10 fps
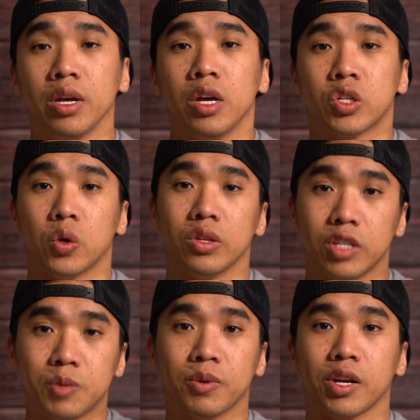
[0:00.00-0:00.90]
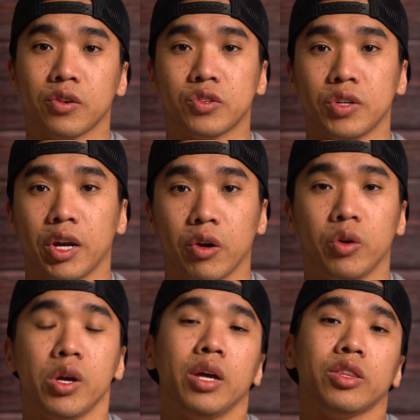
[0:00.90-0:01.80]
So in this particular scenario,
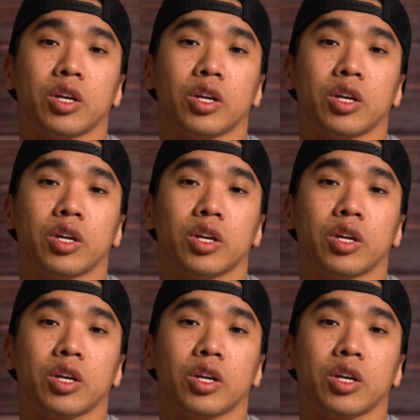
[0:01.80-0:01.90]
the